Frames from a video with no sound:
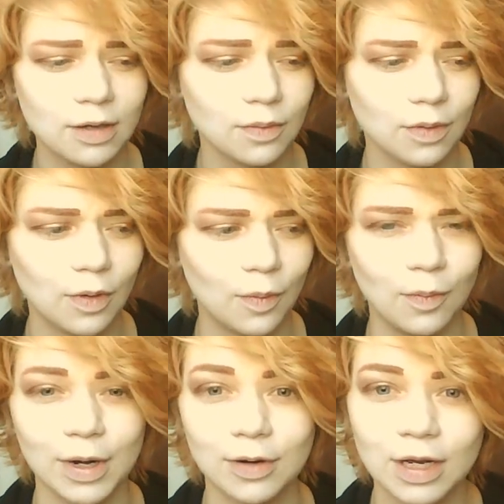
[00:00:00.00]
don't know
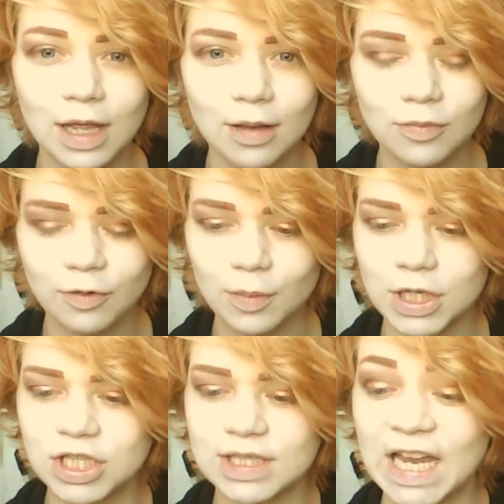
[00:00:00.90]
where it came from, I
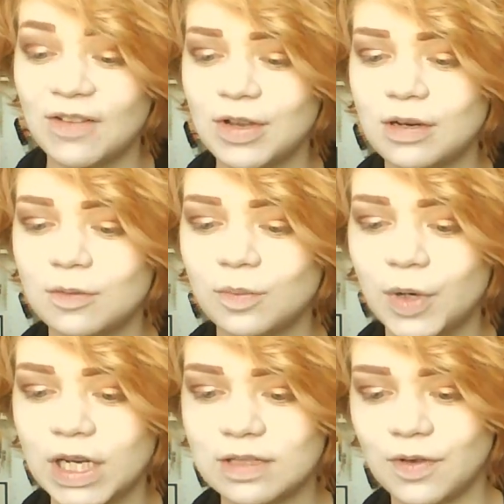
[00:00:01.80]
just had it,
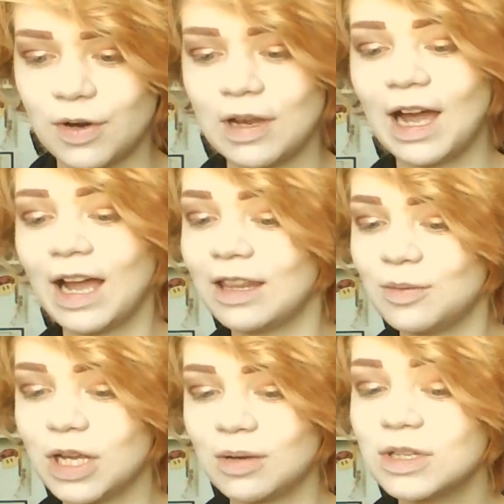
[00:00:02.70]
but it's very highly
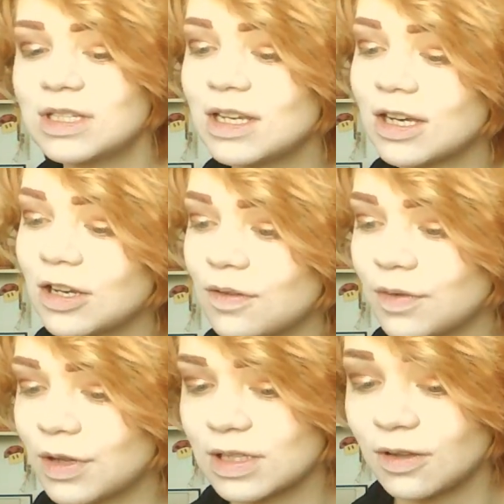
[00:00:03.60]
pigmented and good
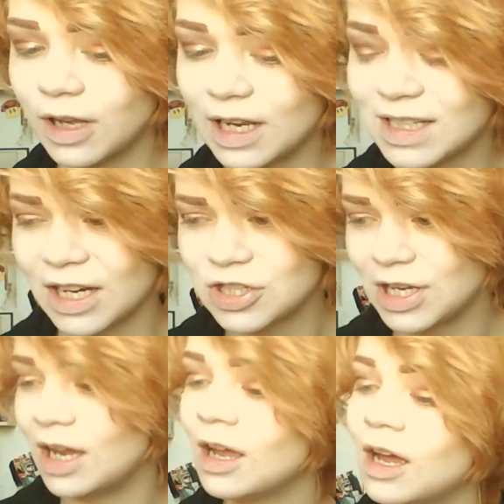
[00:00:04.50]
for this look, and
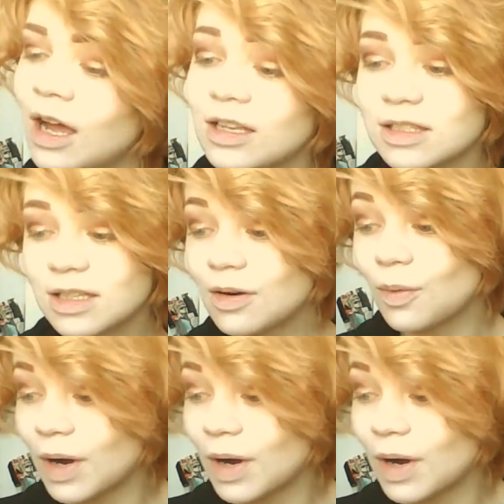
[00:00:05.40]
it's not a